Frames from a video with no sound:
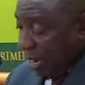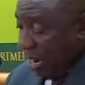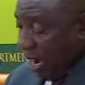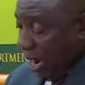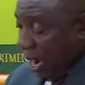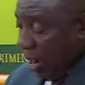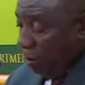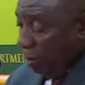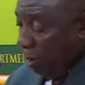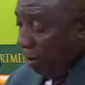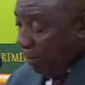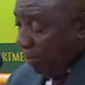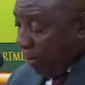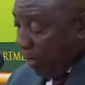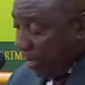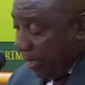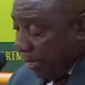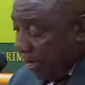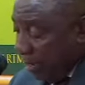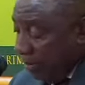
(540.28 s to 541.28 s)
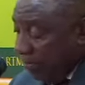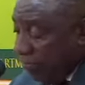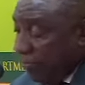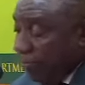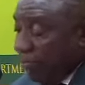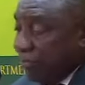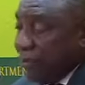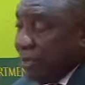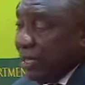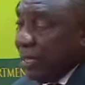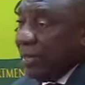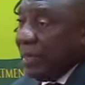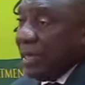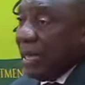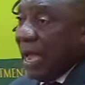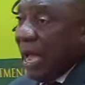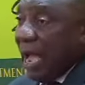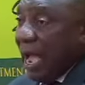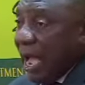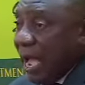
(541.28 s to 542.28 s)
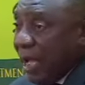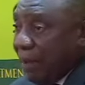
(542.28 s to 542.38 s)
our belief in the